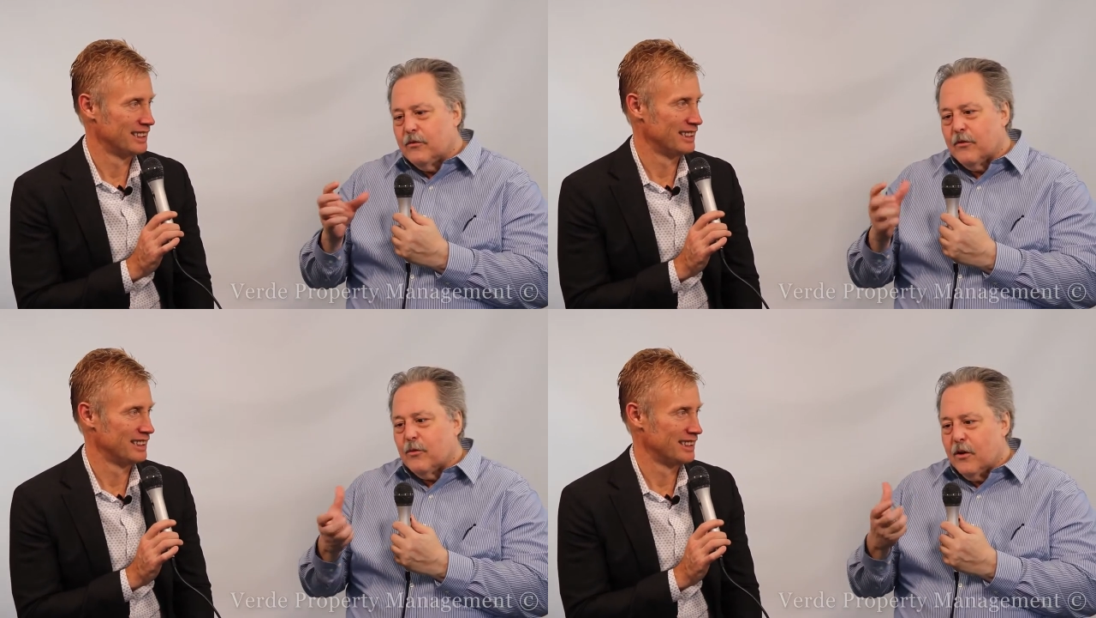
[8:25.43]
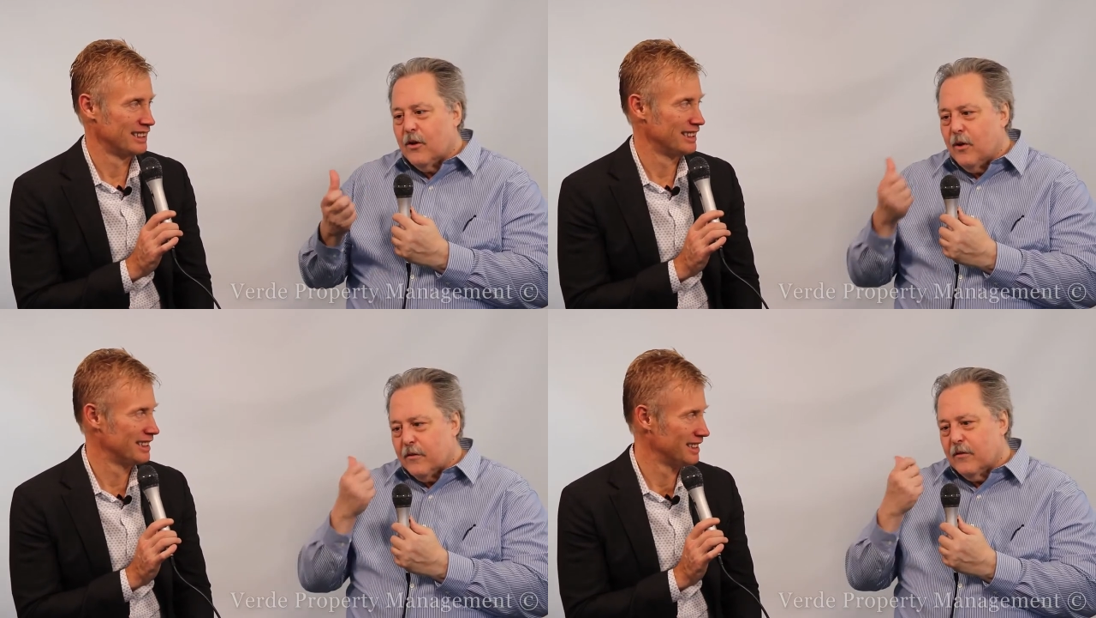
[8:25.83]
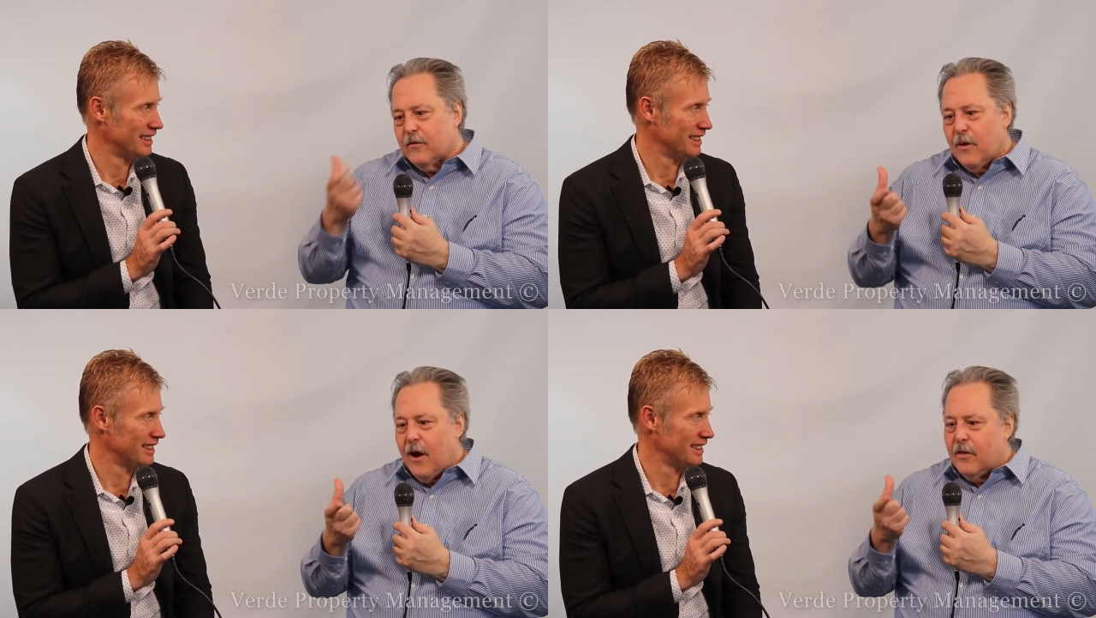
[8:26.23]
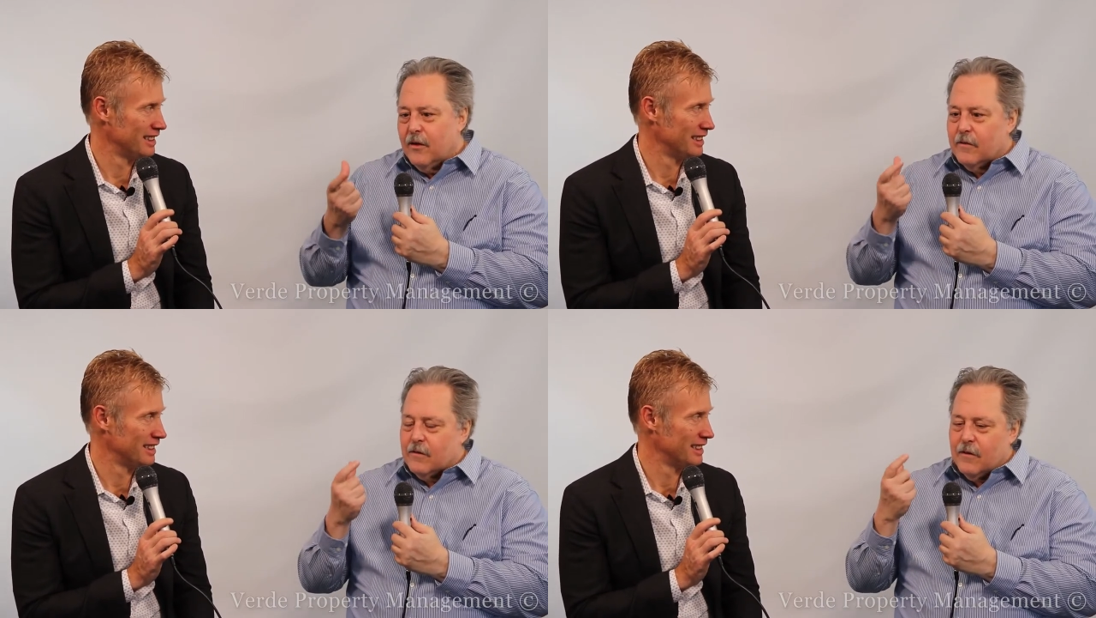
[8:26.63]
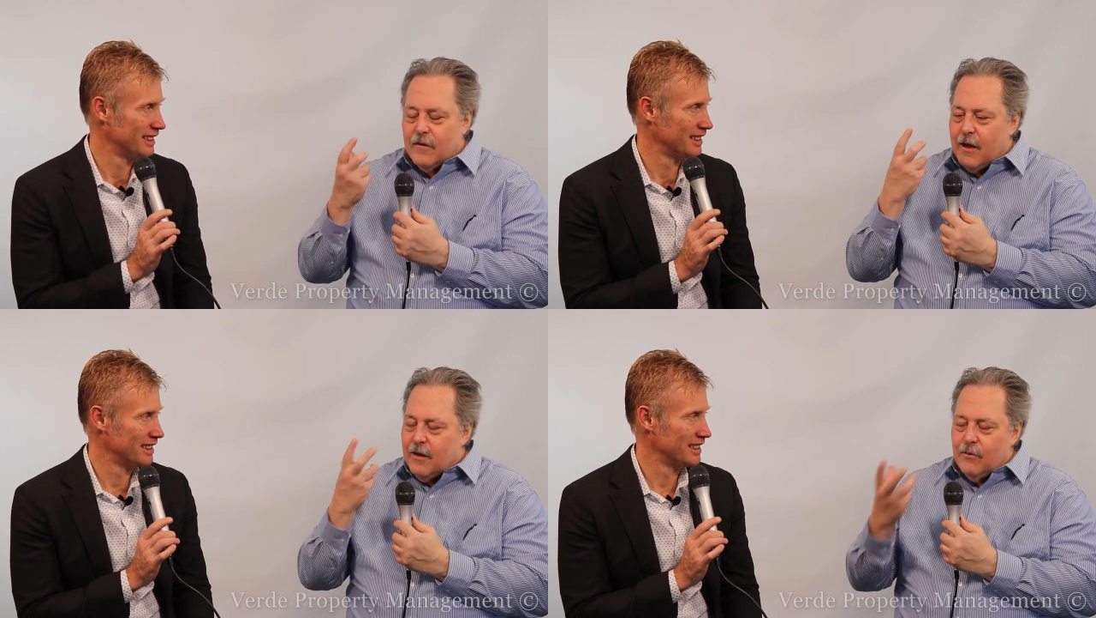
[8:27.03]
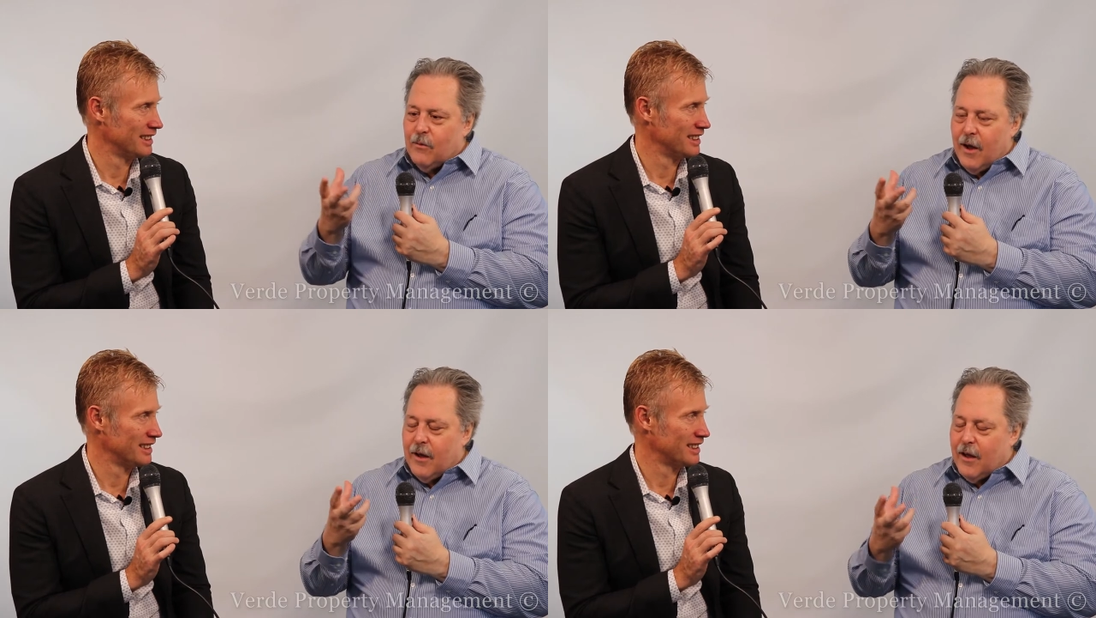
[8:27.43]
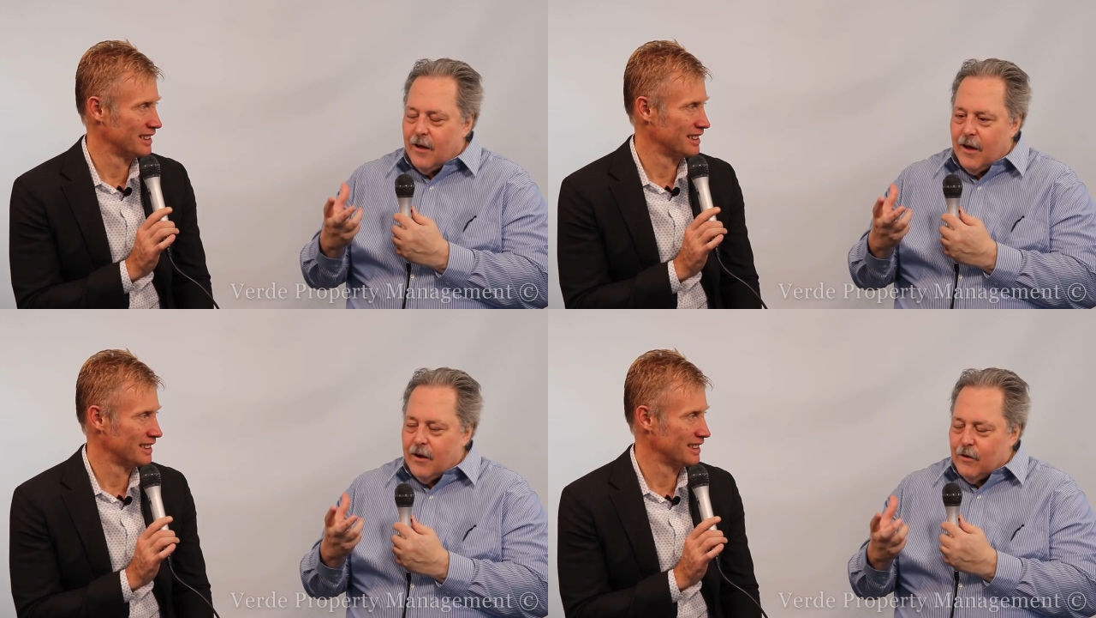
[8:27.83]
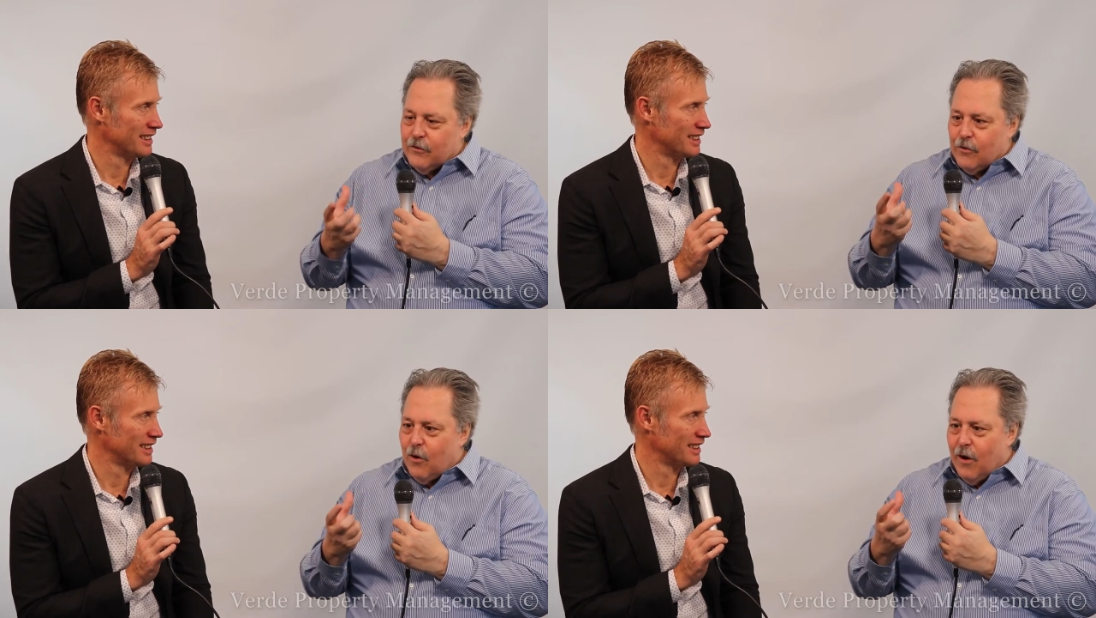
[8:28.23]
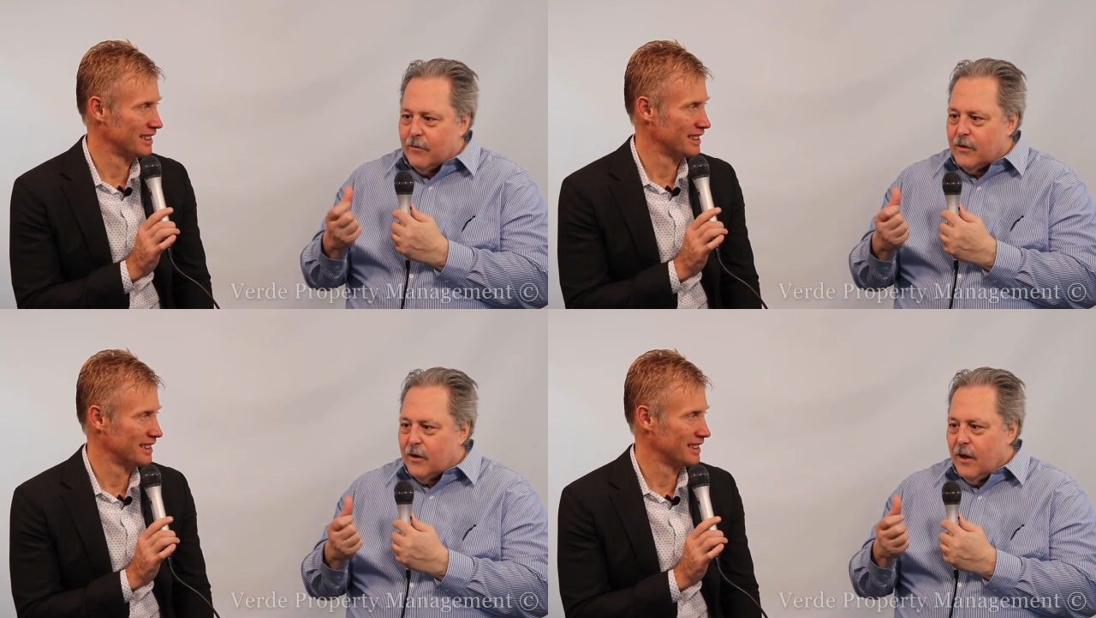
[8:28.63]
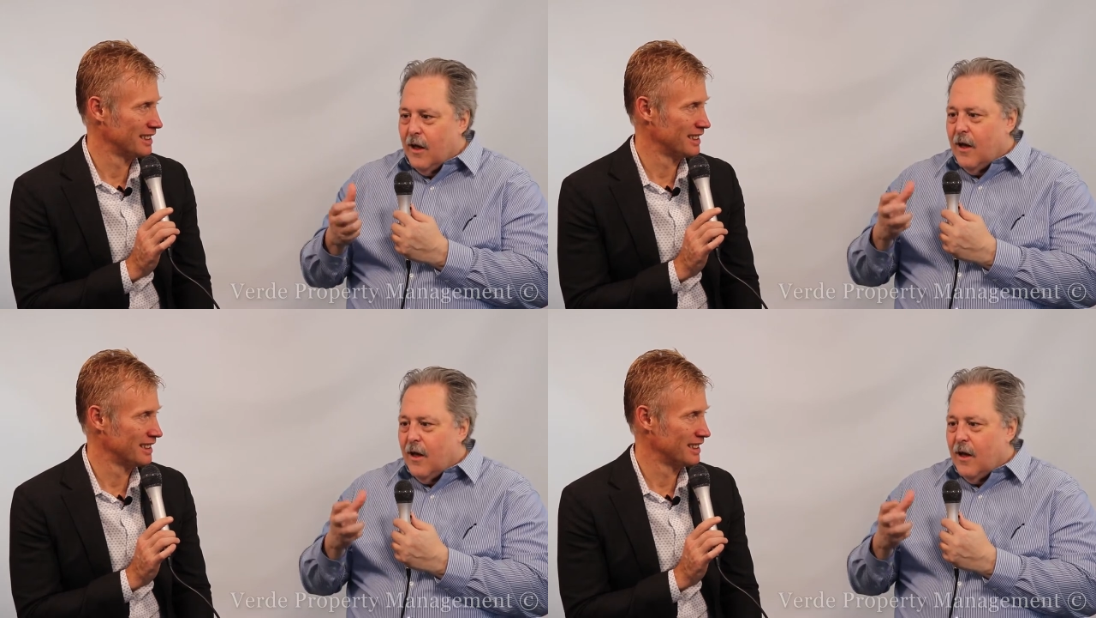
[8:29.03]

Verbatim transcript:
Speaker 1: just really quick, since we're on this, because I, I I hear it so often.